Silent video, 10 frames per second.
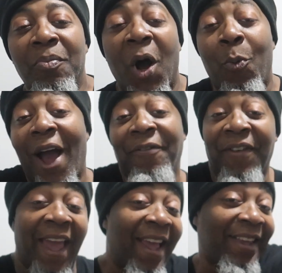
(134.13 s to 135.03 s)
My wife
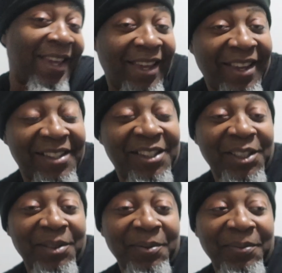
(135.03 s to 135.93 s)
and kids
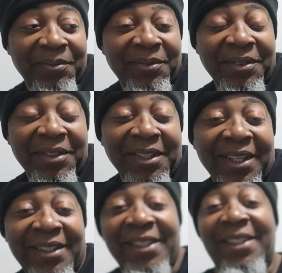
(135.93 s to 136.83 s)

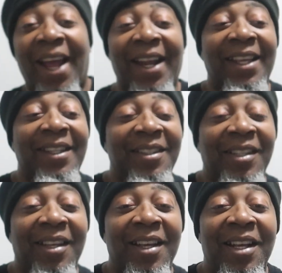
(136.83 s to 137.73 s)
decided
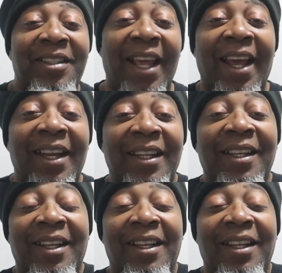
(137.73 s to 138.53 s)
that